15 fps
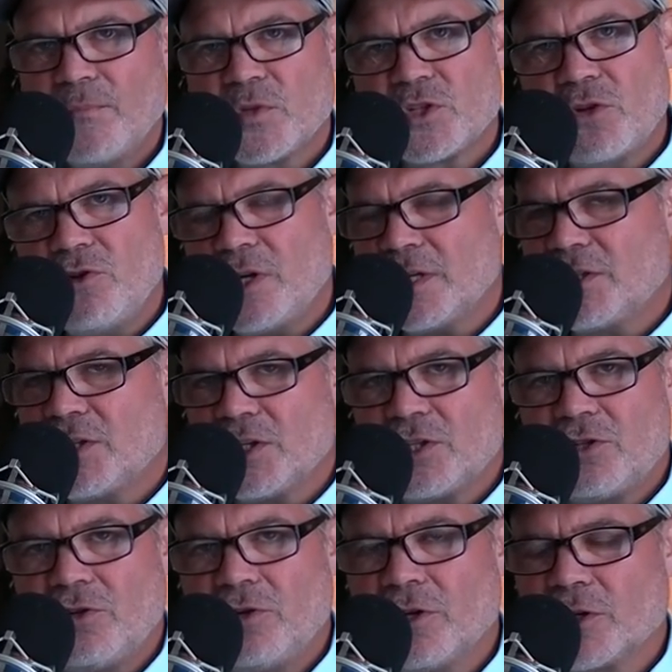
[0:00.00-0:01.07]
So you could just
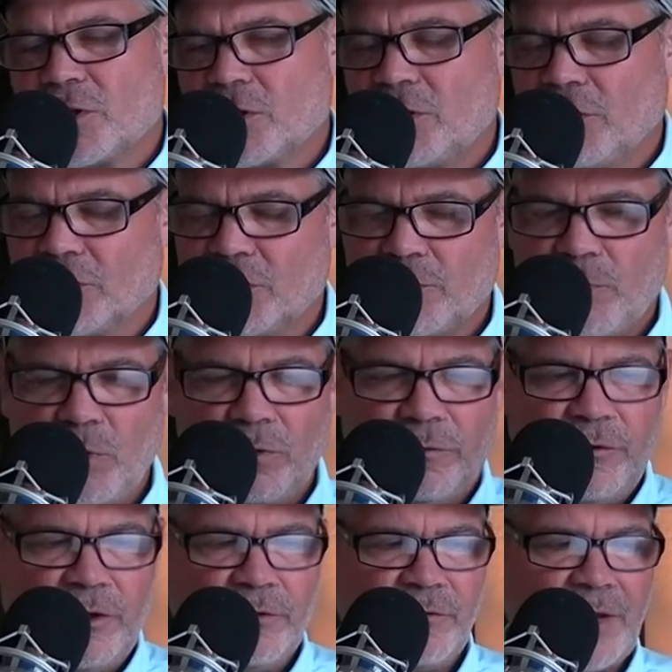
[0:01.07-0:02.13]
do your spoon
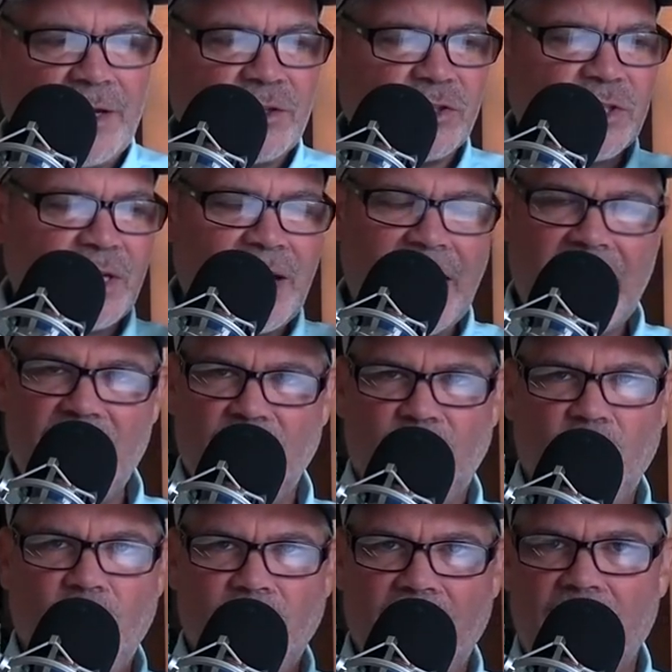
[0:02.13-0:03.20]
feed of nitrogen and your
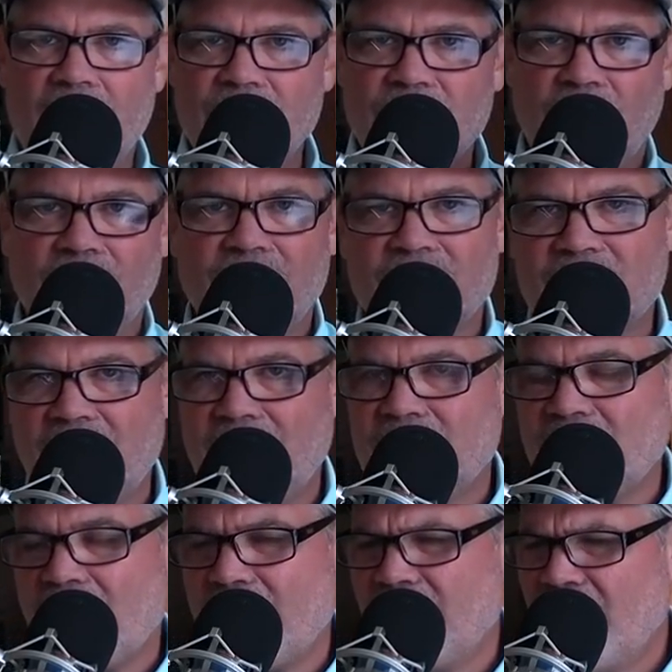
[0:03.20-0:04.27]
propiconazole at the same
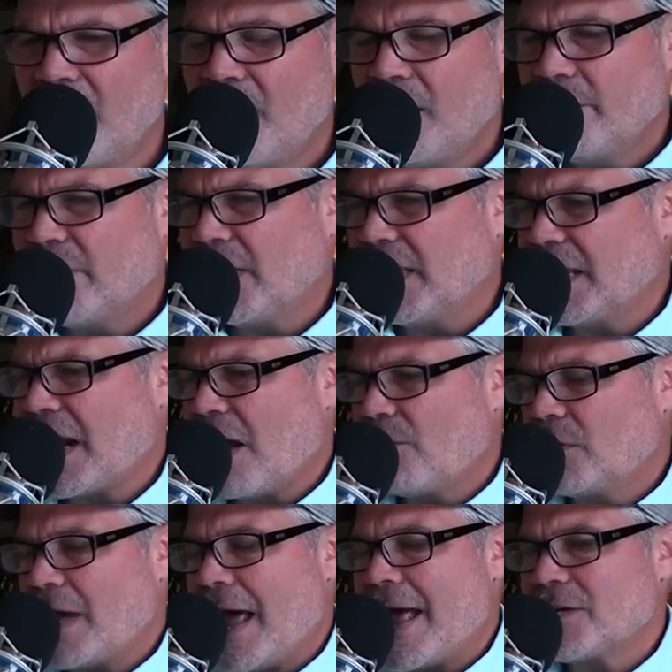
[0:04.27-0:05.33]
time. But again, I
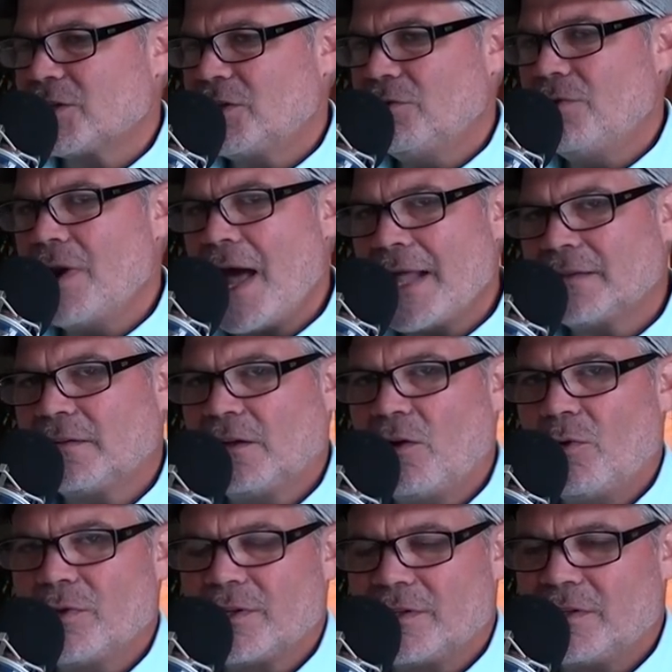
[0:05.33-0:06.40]
would ask you not to go
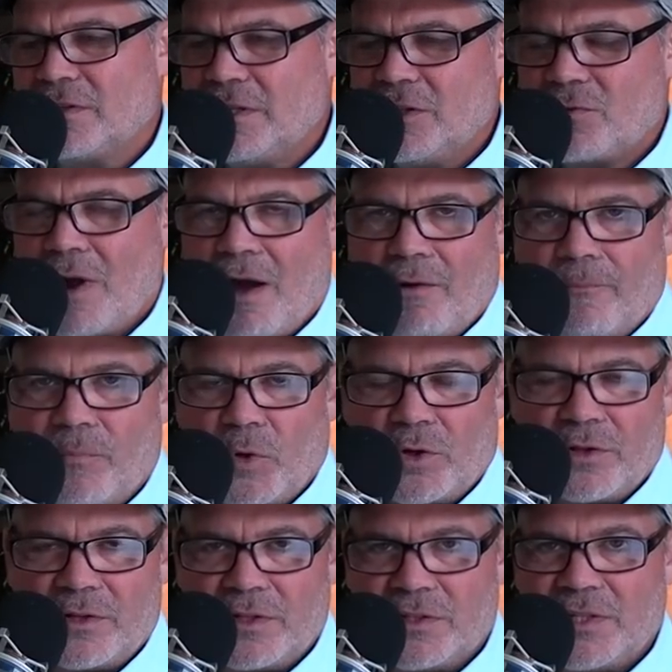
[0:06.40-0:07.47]
with the disease route or
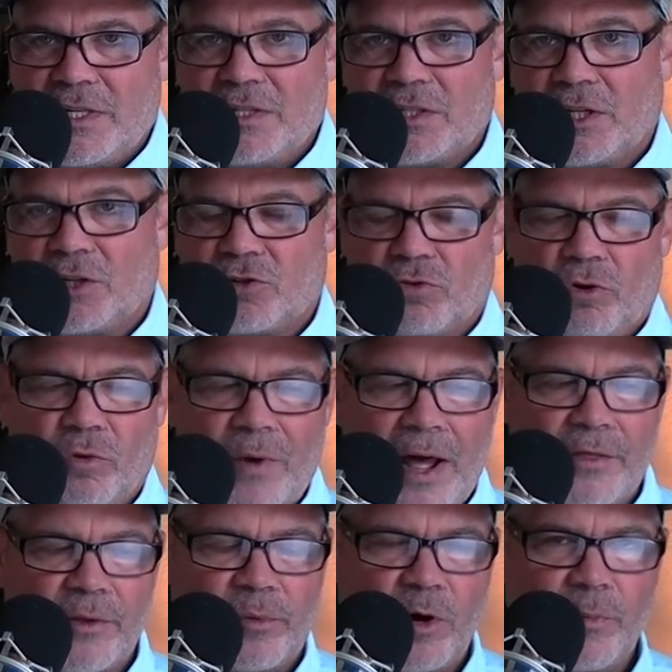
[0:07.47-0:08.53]
the disease control
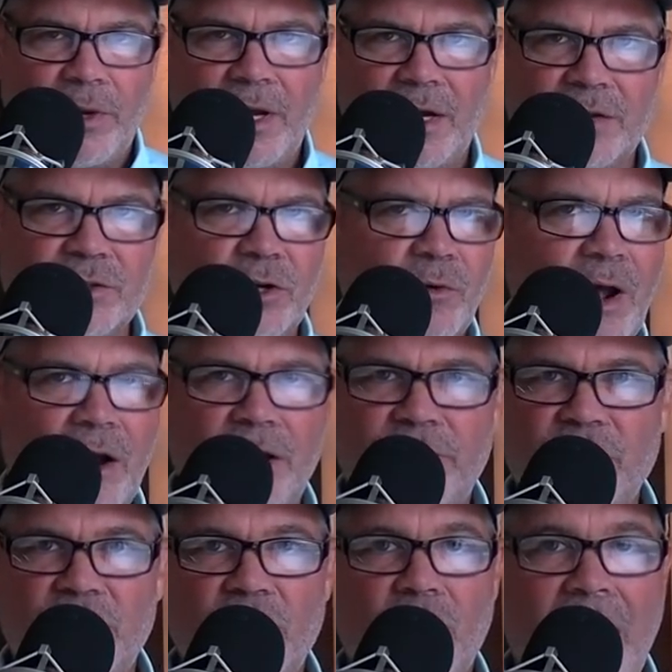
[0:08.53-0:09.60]
route, the propiconazole route, if
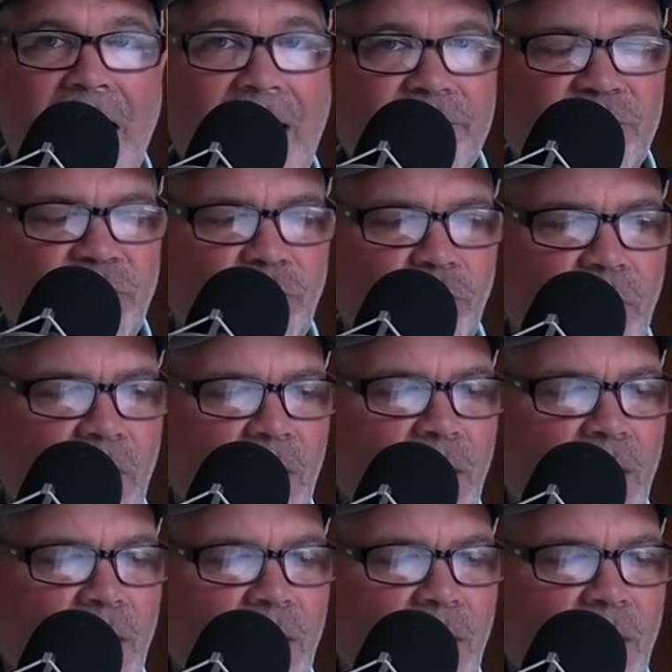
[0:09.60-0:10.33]
you don't have to,